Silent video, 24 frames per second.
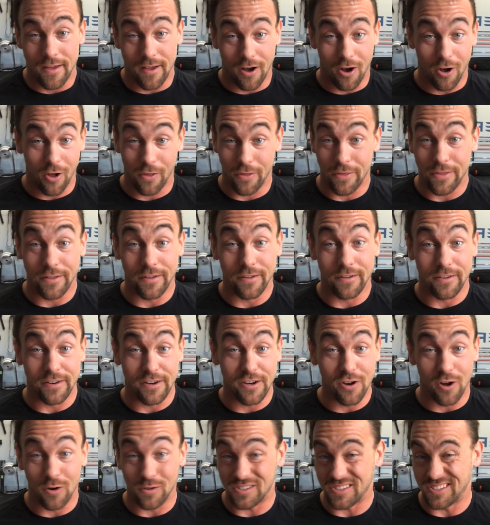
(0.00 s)
all the,
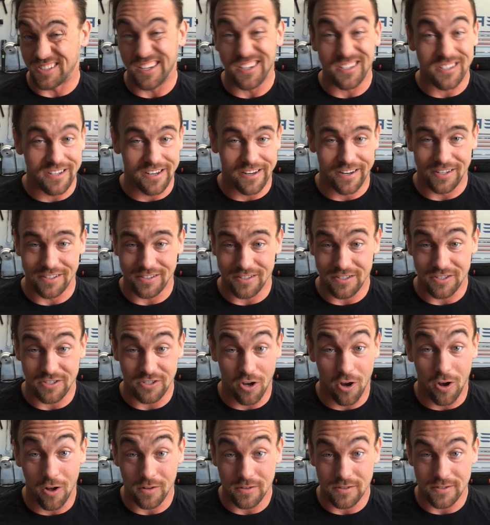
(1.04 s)
you know, seasonings and
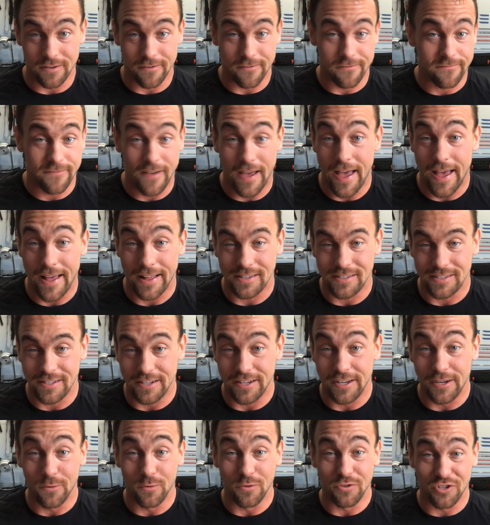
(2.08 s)
salts and fats,
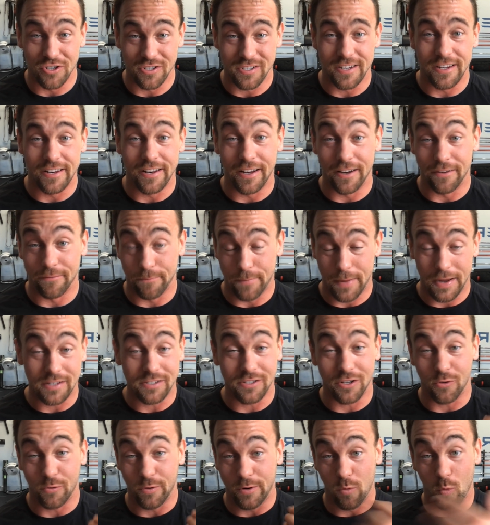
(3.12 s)
and he was just eating
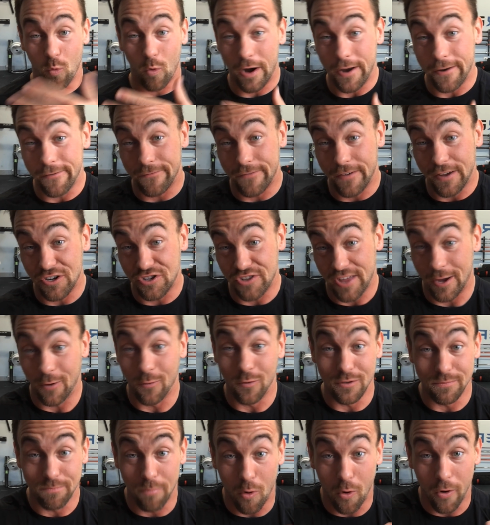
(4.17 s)
basically white fish that
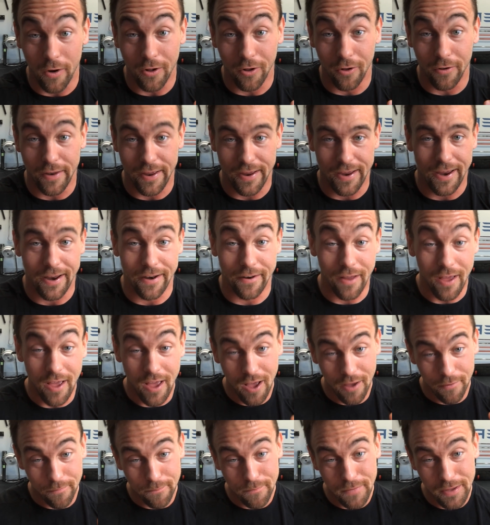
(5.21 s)
was boiled and
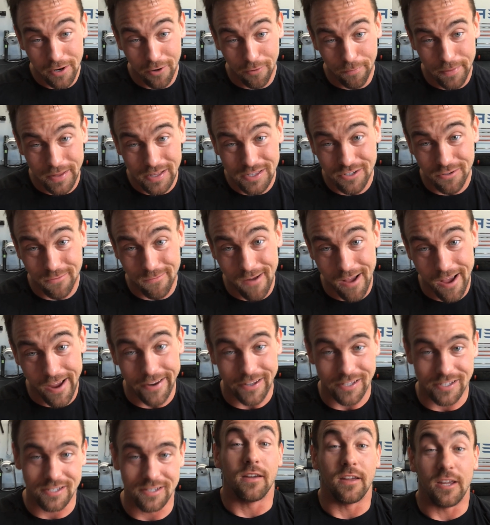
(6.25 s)
little bits of
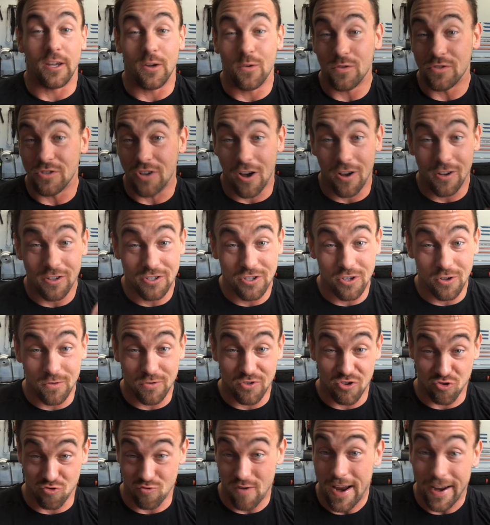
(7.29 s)
rice. He was also
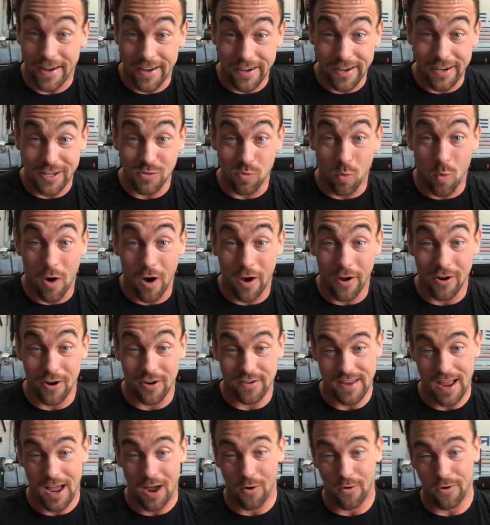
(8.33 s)
tracking his
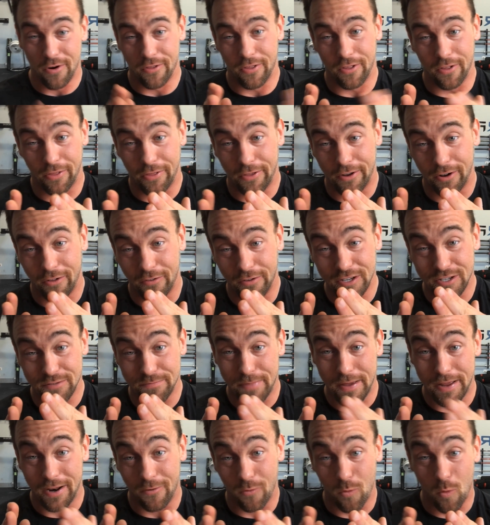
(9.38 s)
water down to the littlest
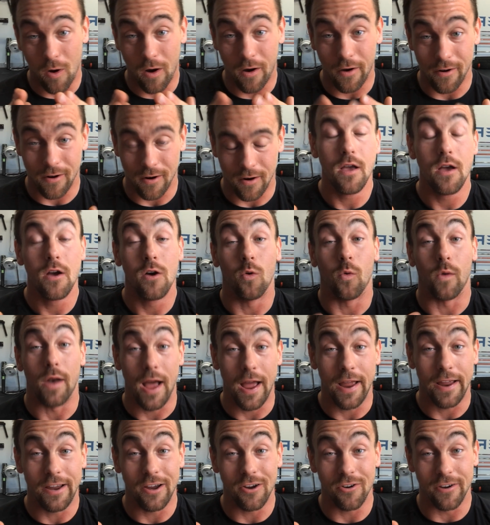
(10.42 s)
bit of water. What
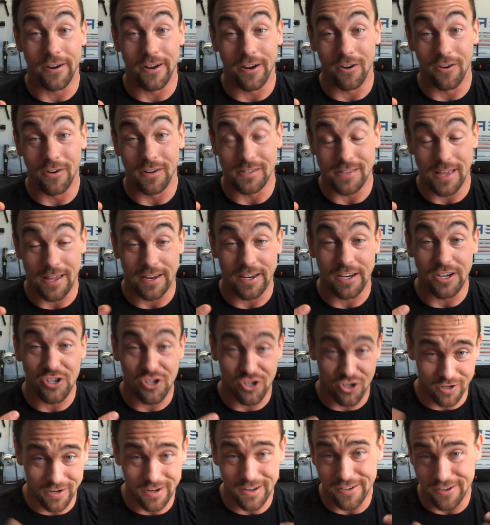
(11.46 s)
I hear here is that he
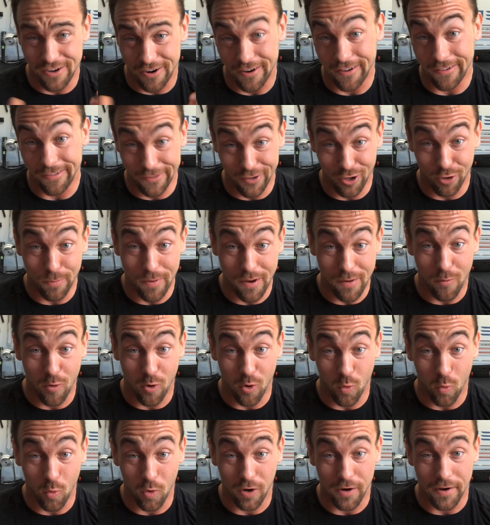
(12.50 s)
should have done a little bit
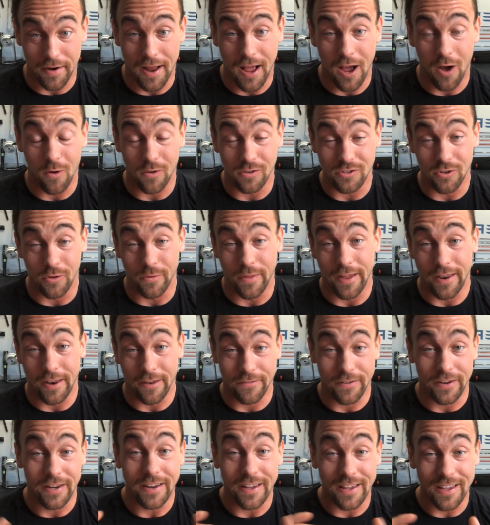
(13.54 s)
more working out so that
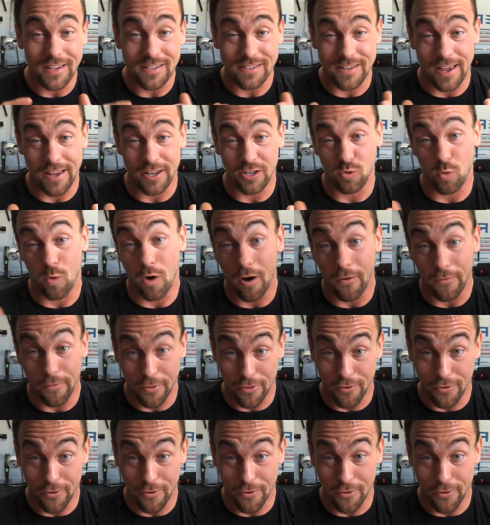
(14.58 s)
if he is at 12 to